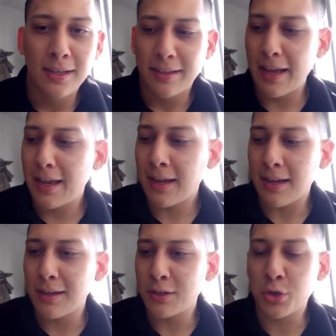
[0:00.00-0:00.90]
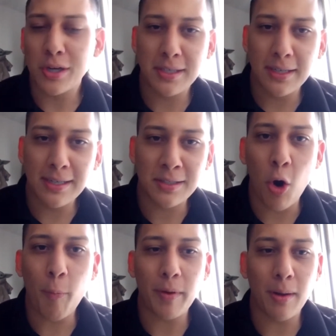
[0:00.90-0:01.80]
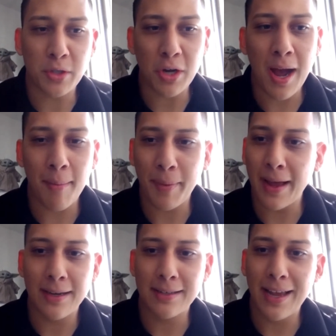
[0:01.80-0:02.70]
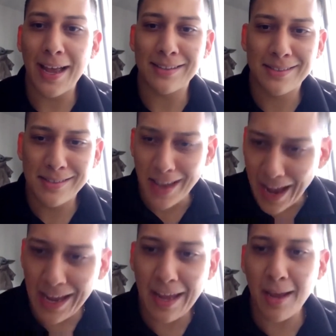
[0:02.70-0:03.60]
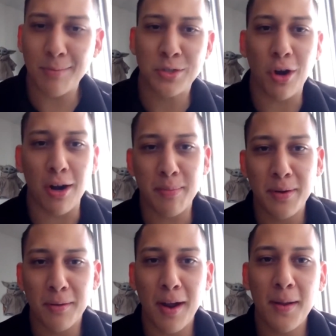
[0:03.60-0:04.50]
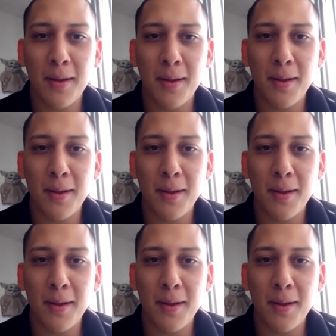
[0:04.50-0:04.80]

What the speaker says: they trusted us to open up shop at 8 a.m. sharp, right?